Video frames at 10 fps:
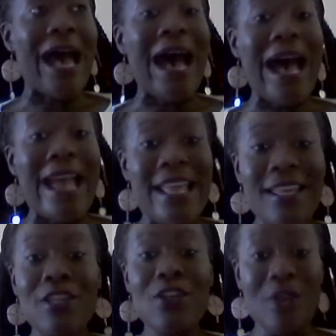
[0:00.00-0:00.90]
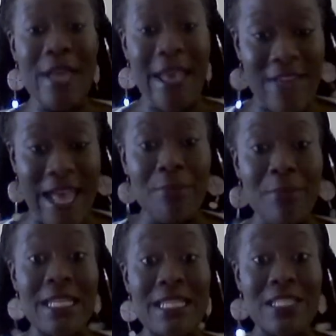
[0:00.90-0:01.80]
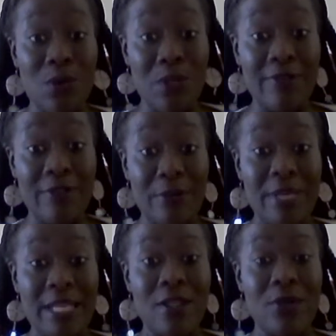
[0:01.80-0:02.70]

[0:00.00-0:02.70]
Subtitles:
I have had money stolen from me.